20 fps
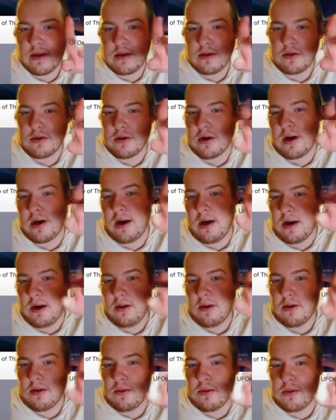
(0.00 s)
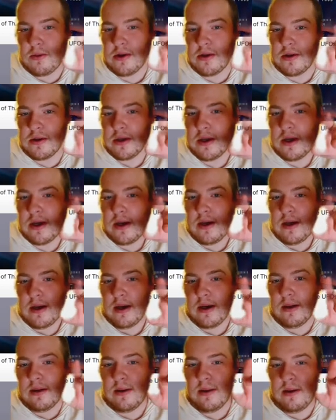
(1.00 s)
triangular ones
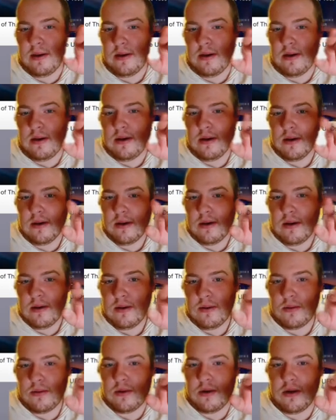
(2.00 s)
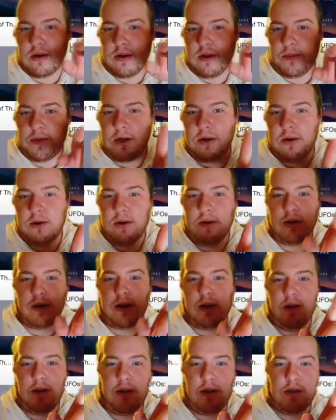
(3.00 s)
and then the one in the middle,
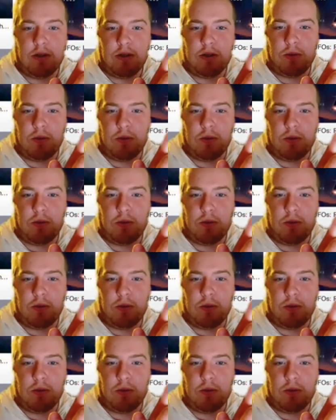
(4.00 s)
kind of like this